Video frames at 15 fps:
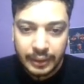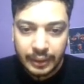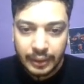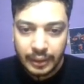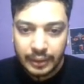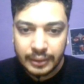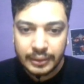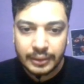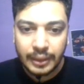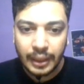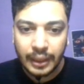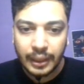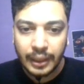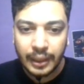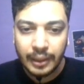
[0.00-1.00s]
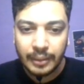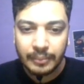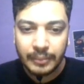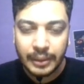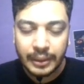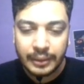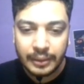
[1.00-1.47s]
Yes, I have
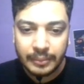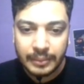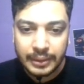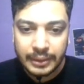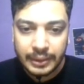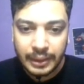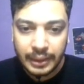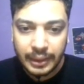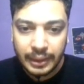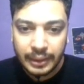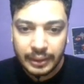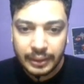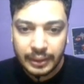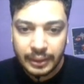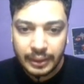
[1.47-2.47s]
made the mistake.